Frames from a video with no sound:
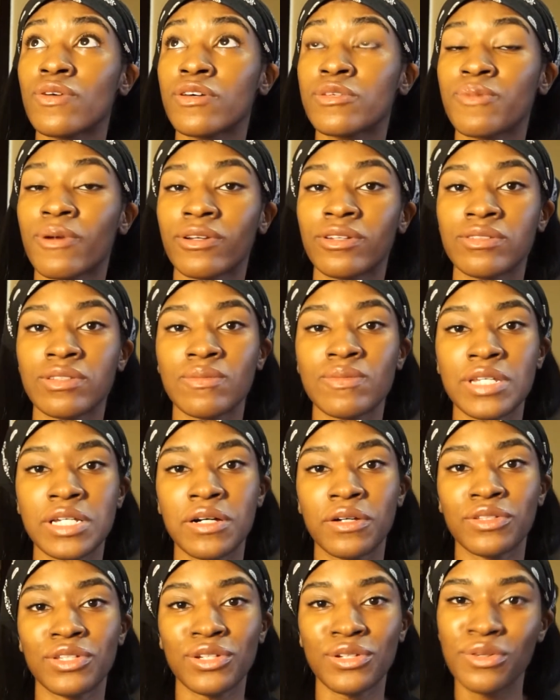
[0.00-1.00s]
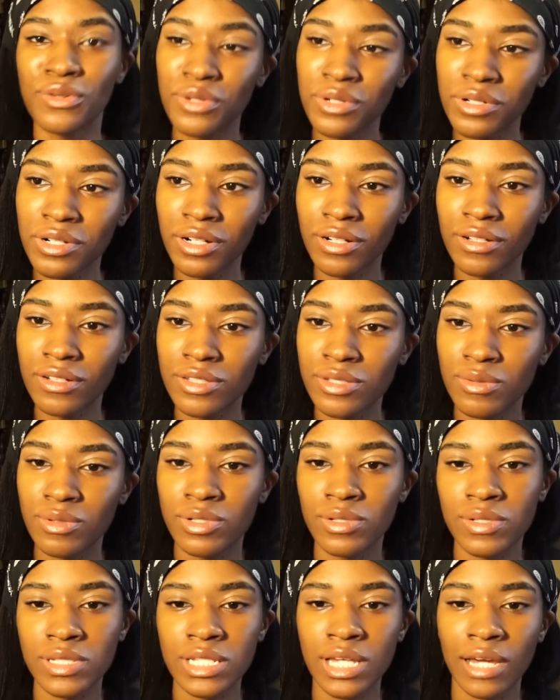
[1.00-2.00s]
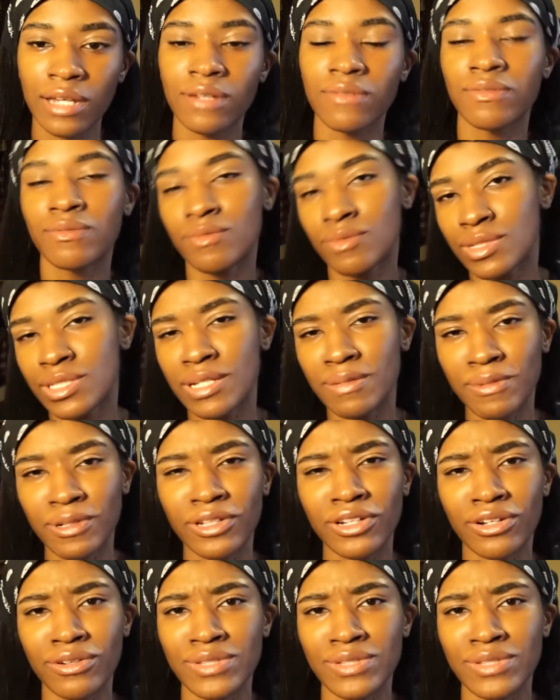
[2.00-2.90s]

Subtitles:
I was part of something called the Cougar Girls, which was kind of similar.